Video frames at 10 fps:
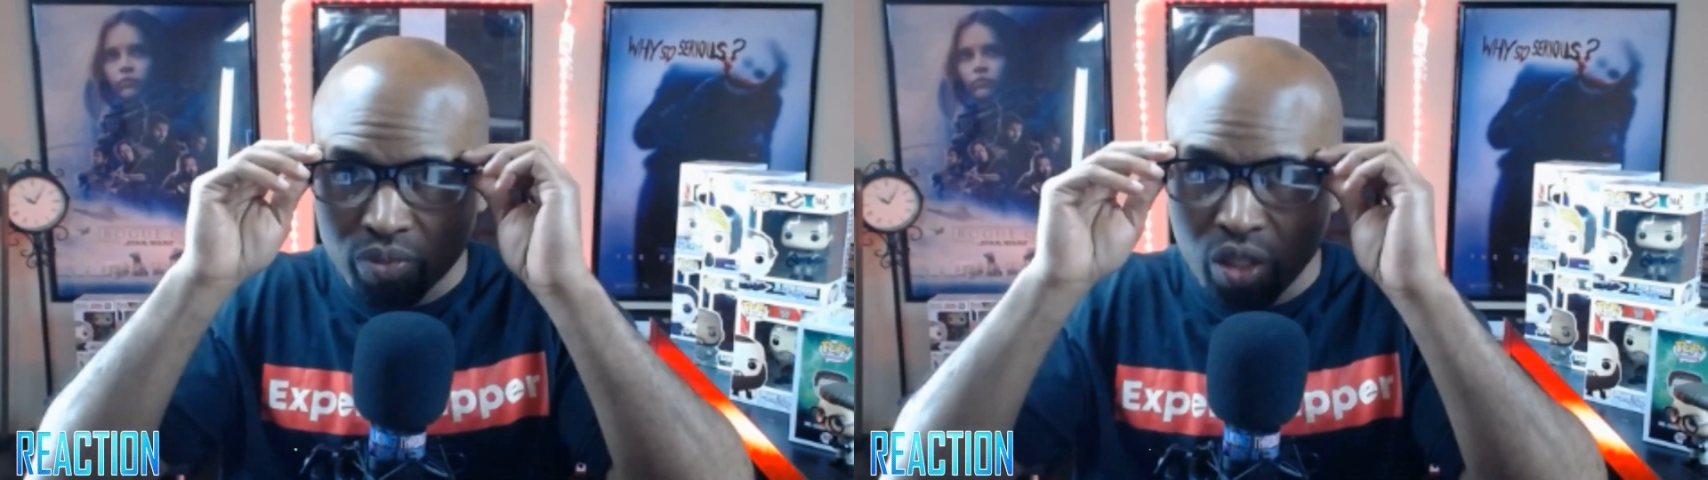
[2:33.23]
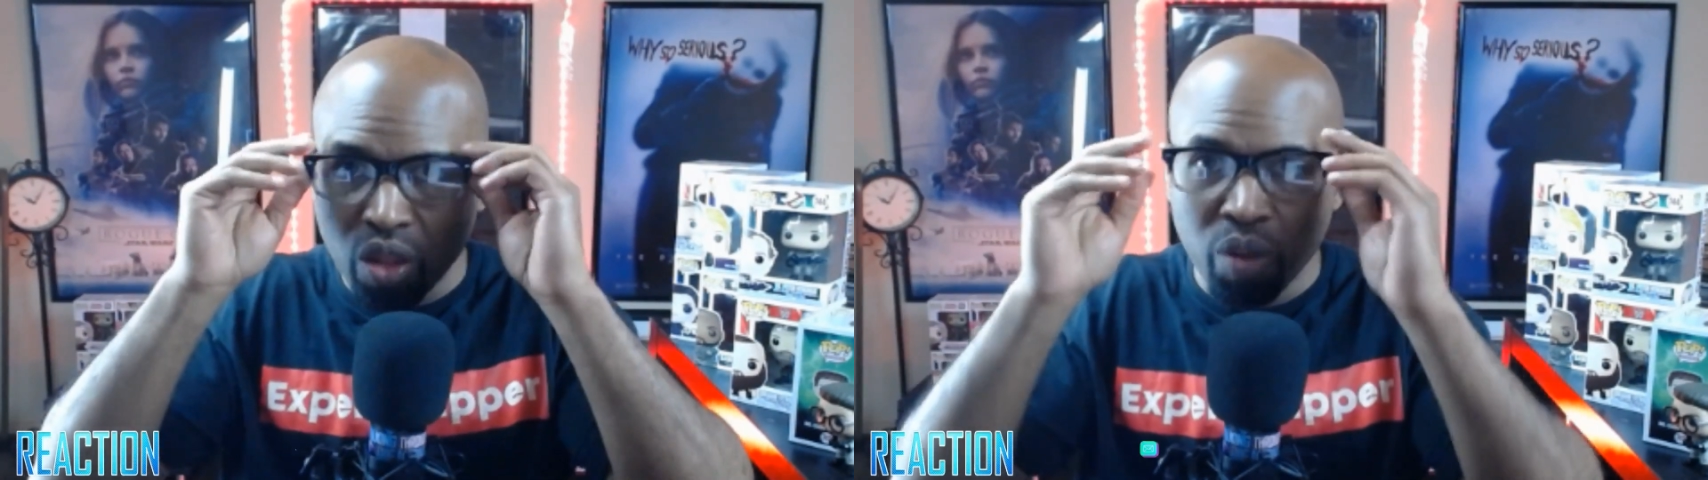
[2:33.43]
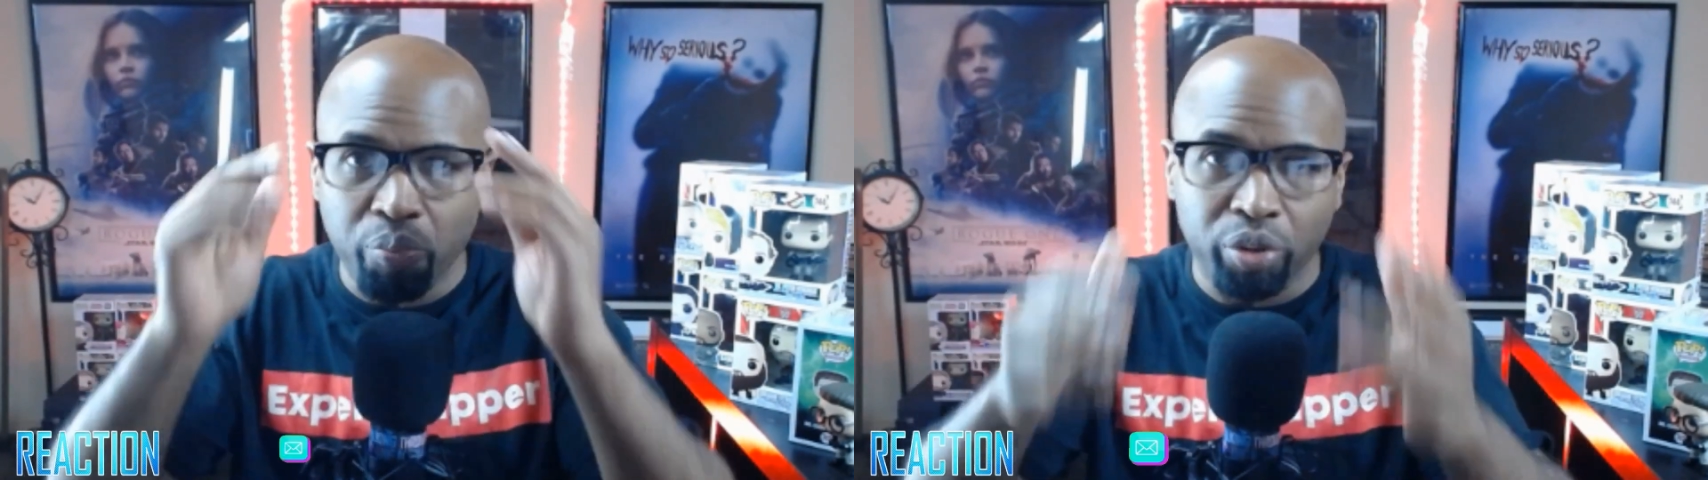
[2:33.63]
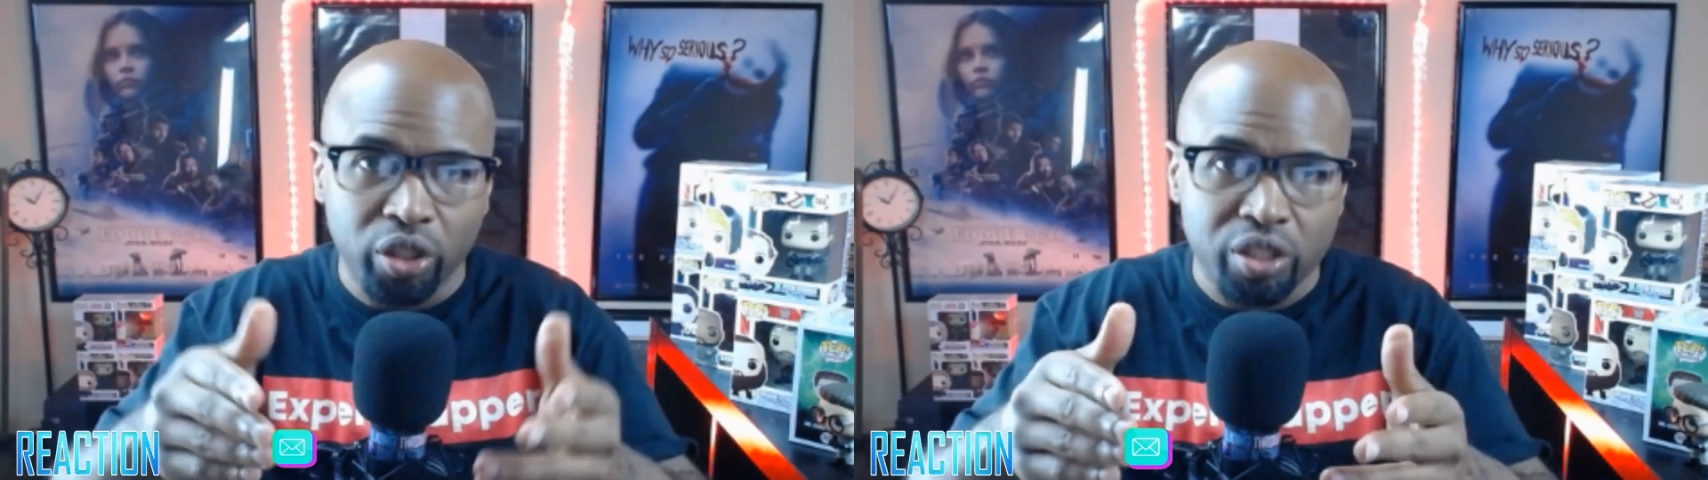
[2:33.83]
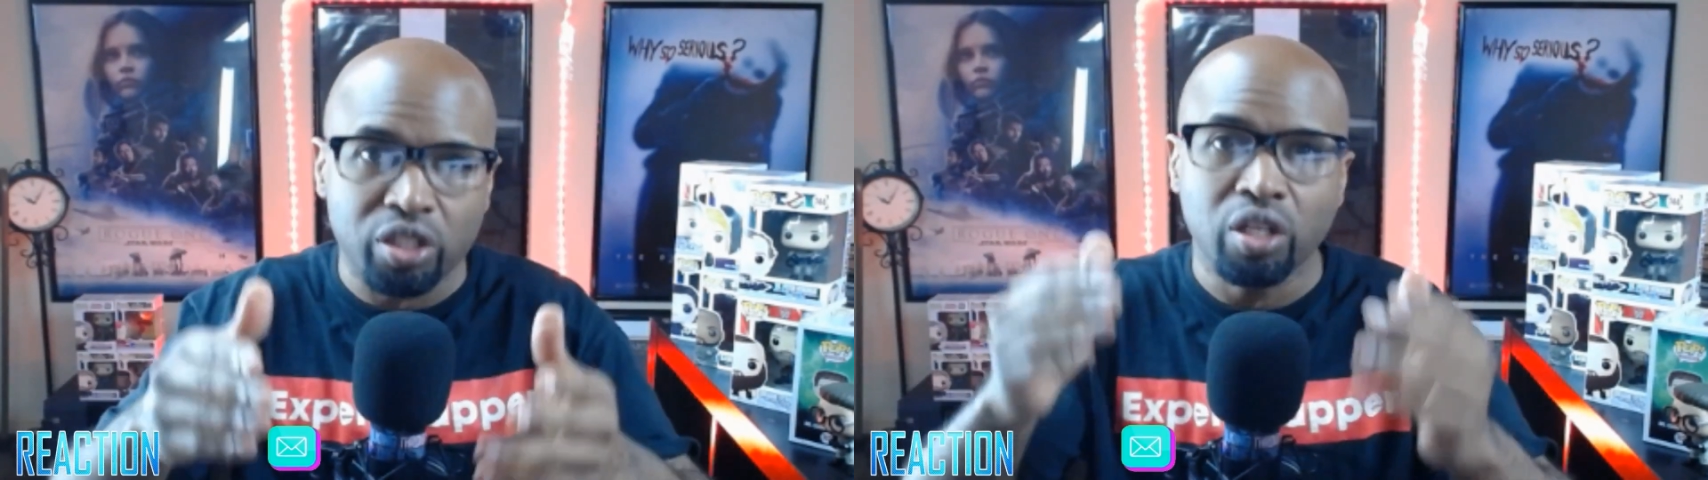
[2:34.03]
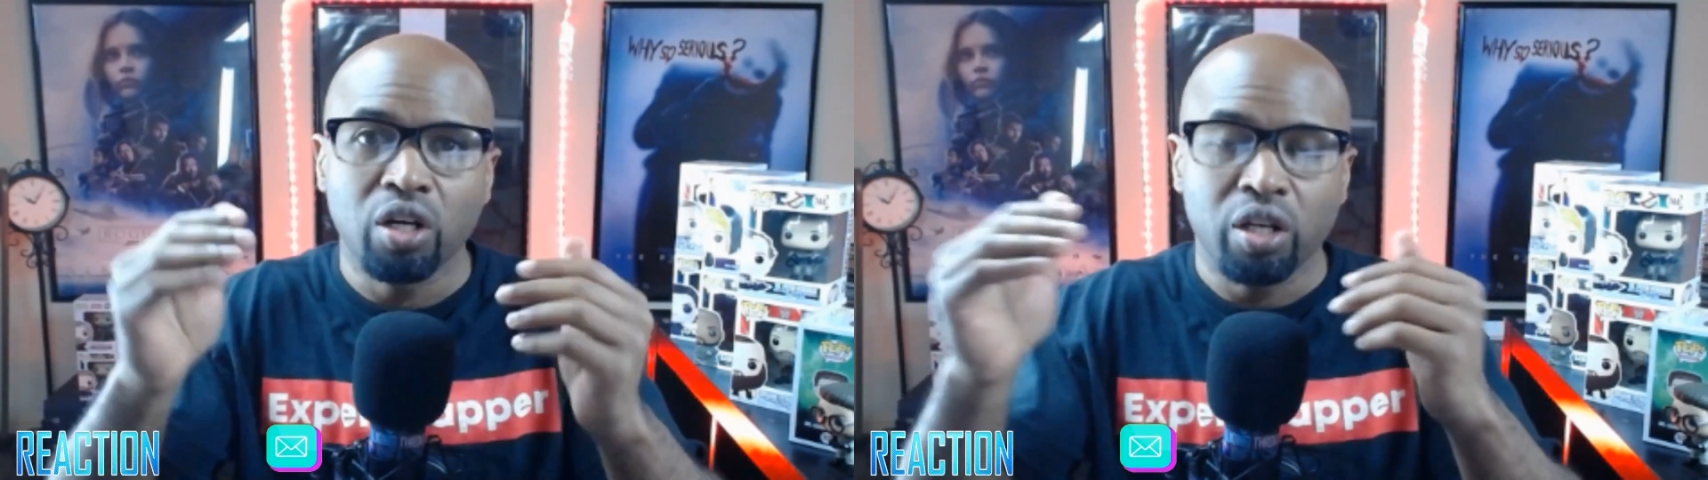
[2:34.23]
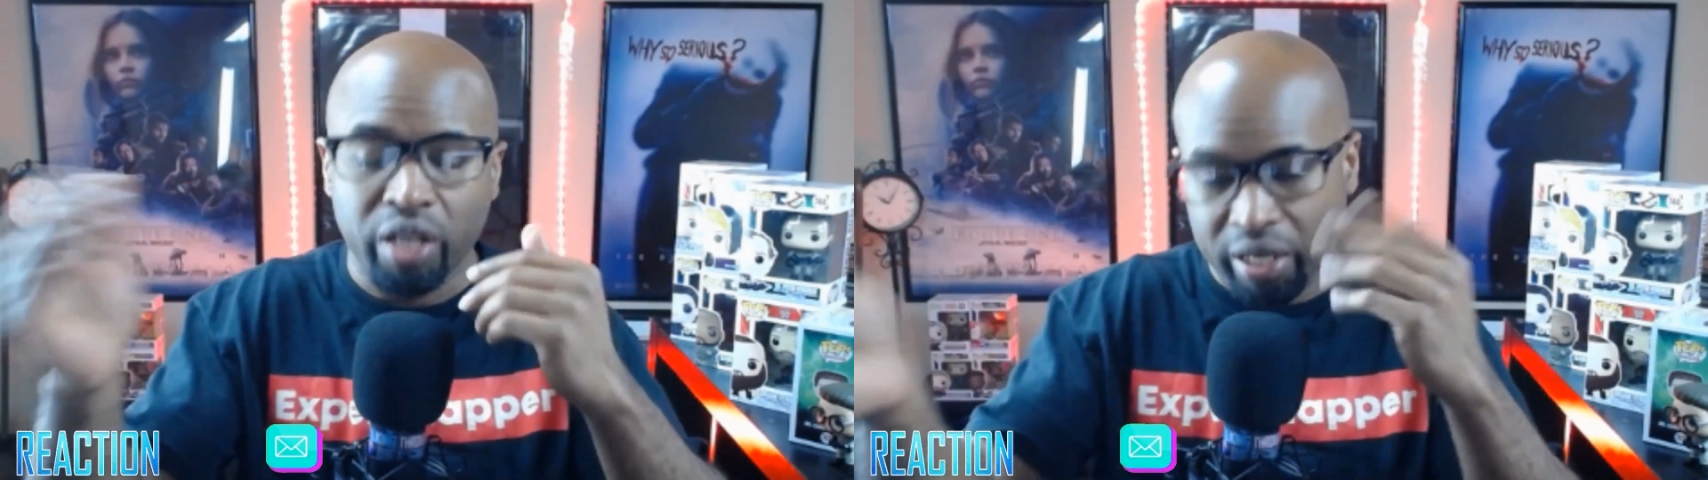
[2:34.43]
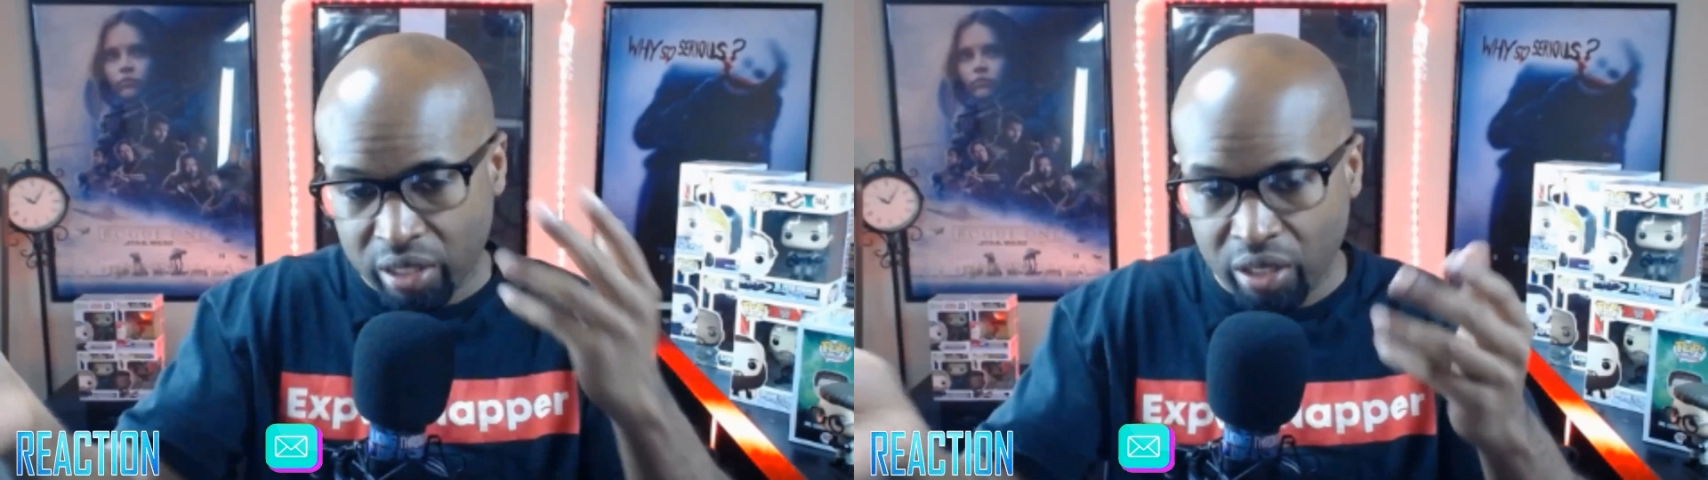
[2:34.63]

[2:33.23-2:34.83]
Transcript: the books. Like